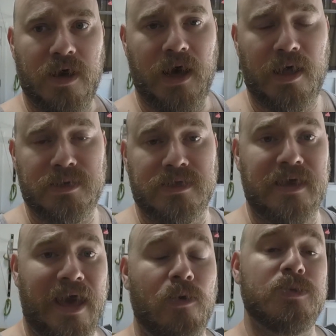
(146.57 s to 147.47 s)
to
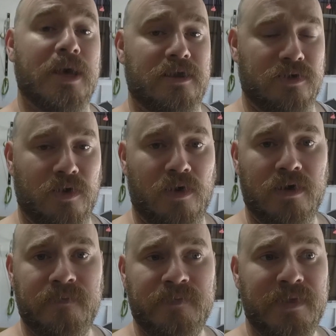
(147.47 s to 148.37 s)
the outside of the
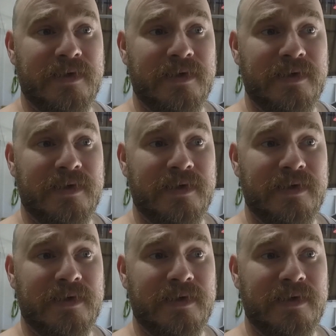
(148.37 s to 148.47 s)
car,